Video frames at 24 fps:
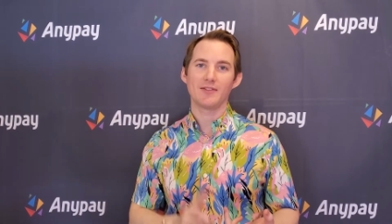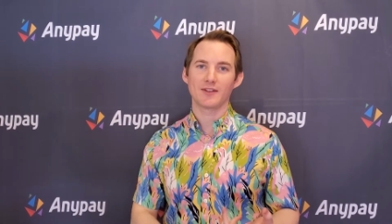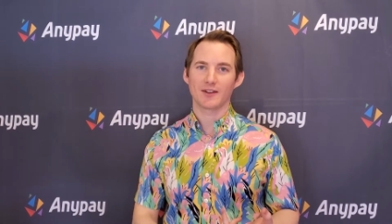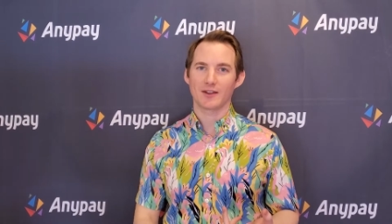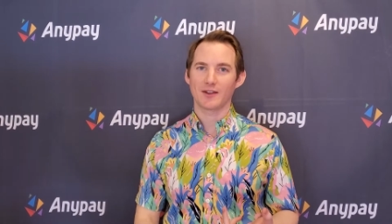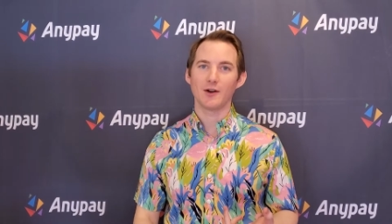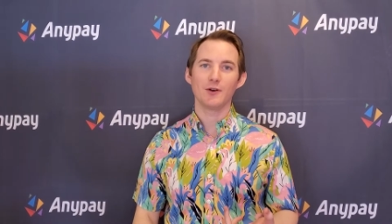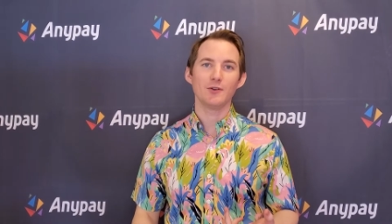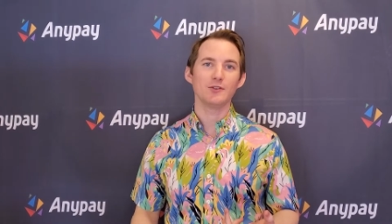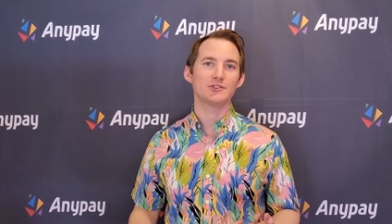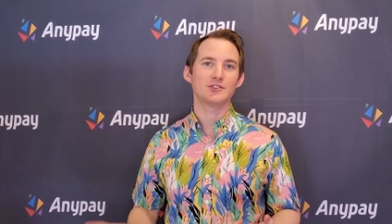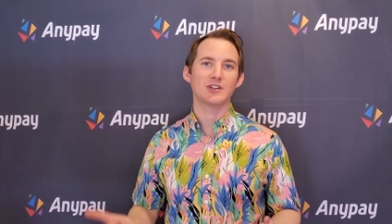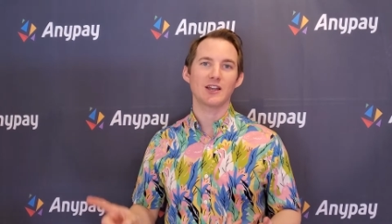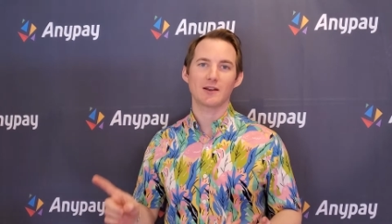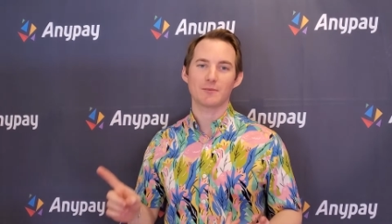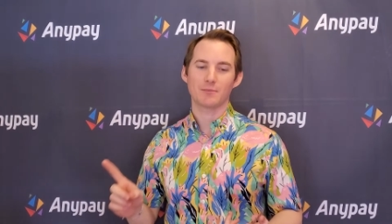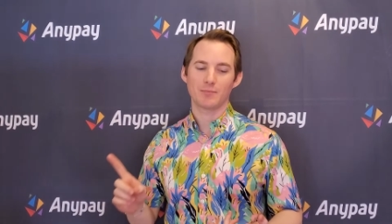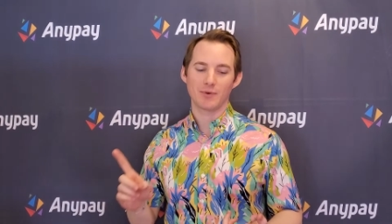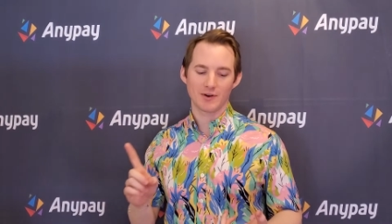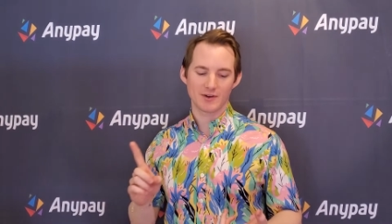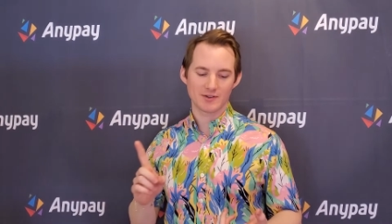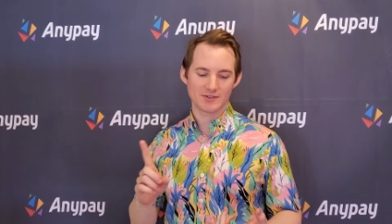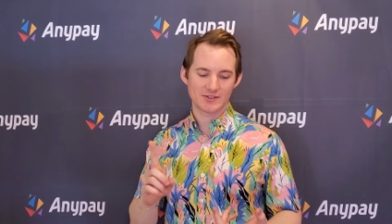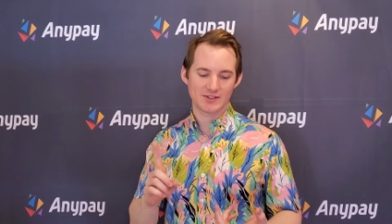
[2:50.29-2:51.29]
the coat check
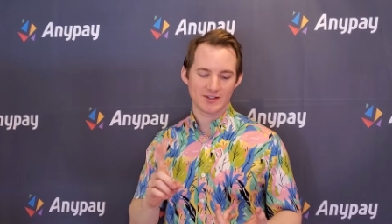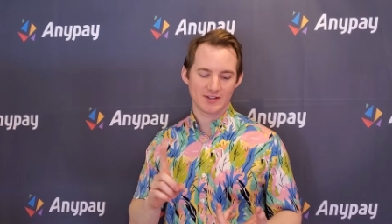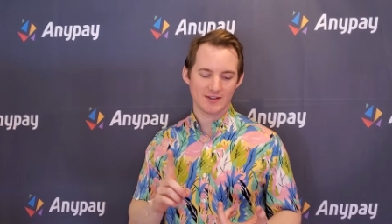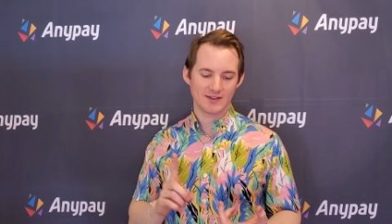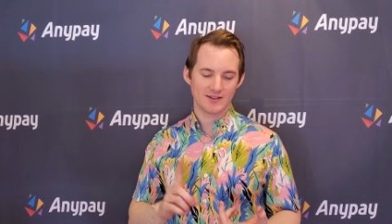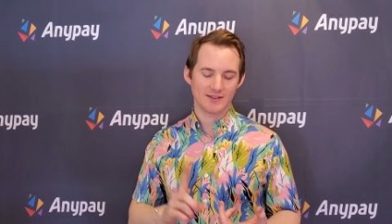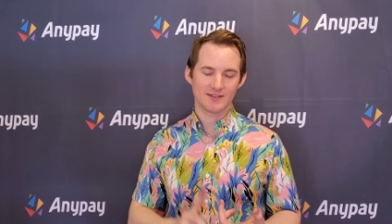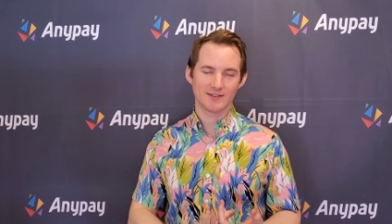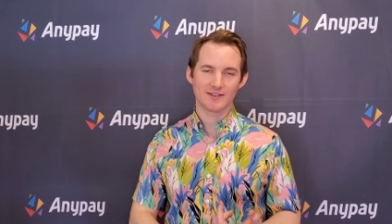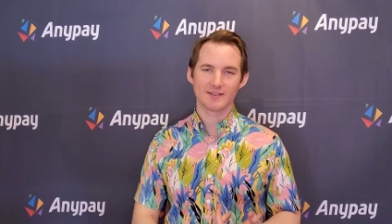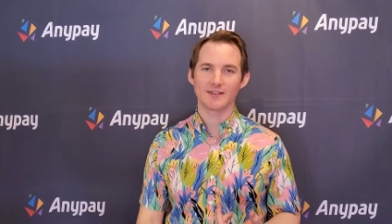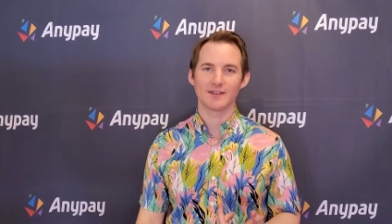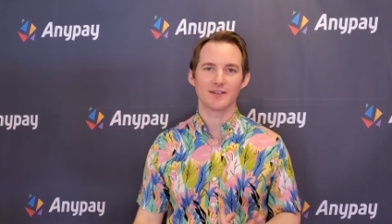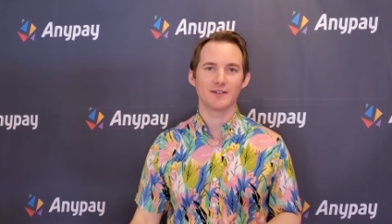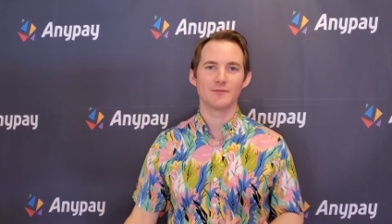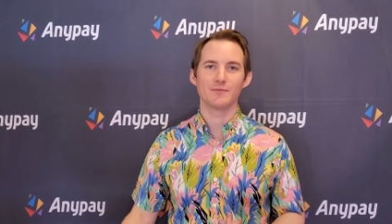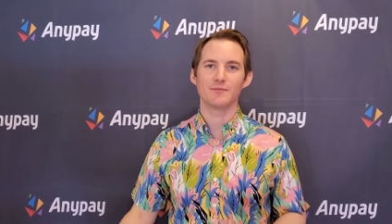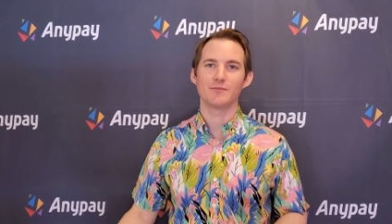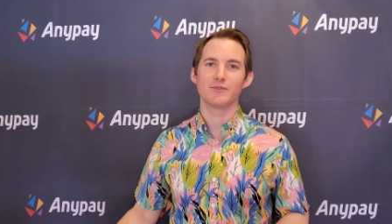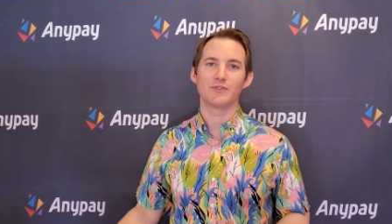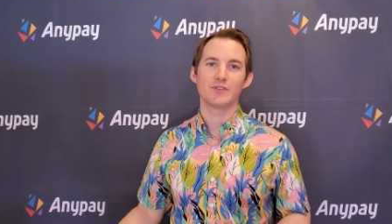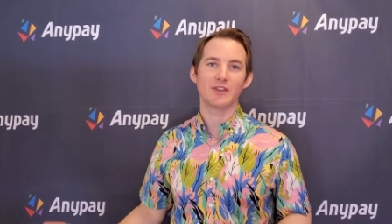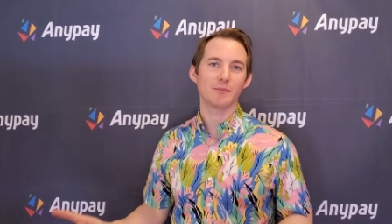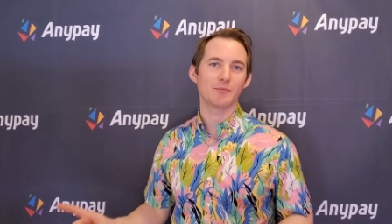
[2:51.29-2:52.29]
person,
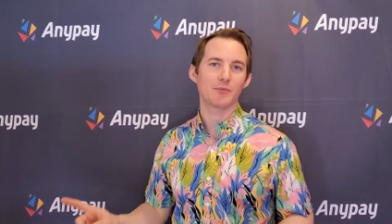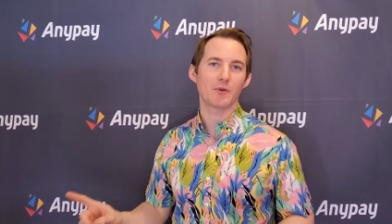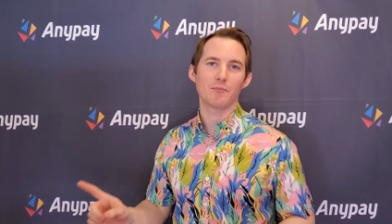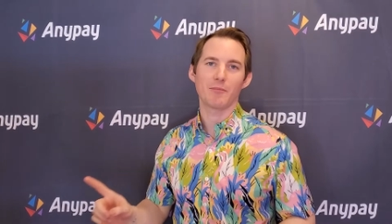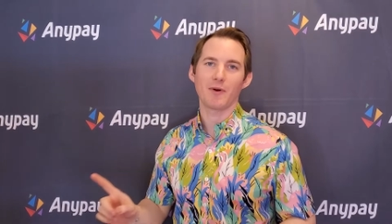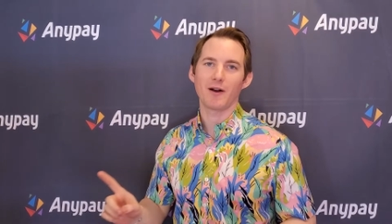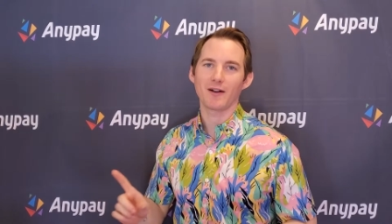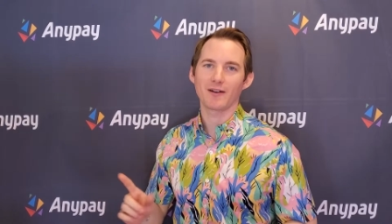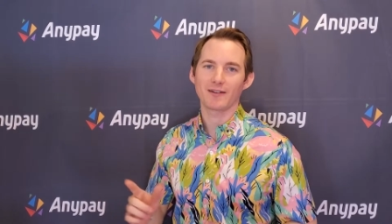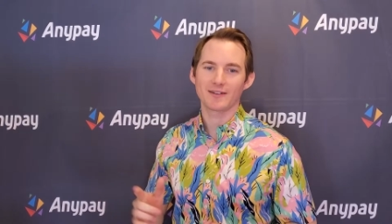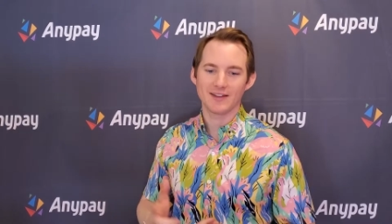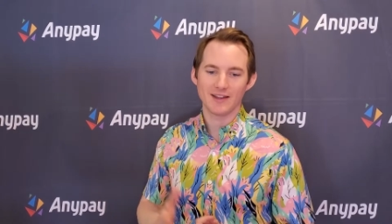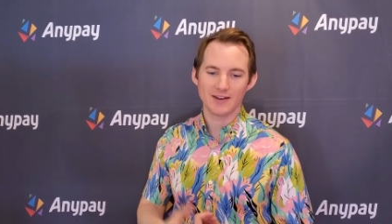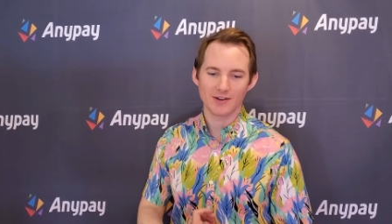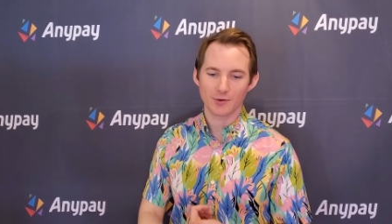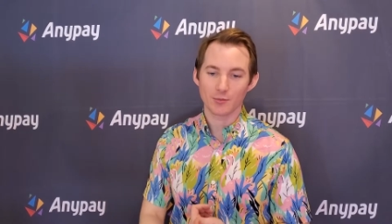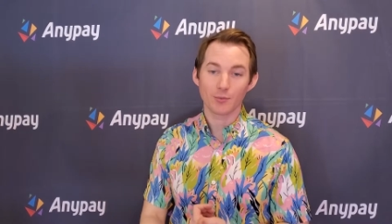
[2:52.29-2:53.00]
the tip the bartender,